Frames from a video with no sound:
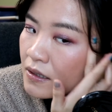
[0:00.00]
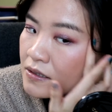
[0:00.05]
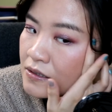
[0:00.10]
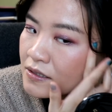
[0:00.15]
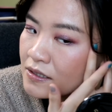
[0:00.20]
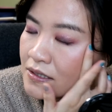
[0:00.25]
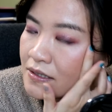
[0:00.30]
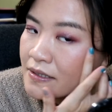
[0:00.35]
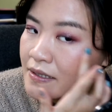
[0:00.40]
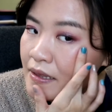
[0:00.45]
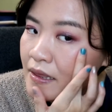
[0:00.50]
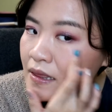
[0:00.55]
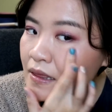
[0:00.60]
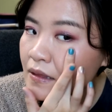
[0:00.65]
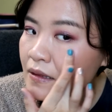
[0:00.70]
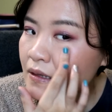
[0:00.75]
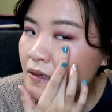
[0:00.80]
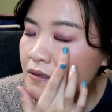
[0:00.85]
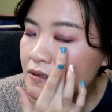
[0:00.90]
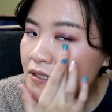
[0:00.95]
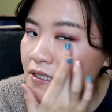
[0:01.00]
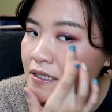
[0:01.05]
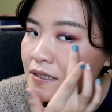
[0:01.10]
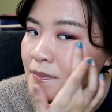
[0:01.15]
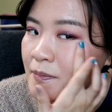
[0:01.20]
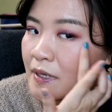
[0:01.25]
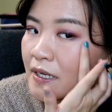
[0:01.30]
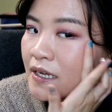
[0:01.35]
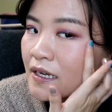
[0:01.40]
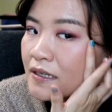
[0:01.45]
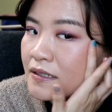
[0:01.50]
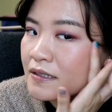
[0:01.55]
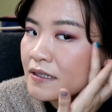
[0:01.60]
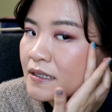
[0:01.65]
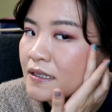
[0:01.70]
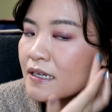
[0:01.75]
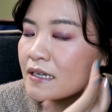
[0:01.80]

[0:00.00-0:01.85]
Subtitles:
Just because it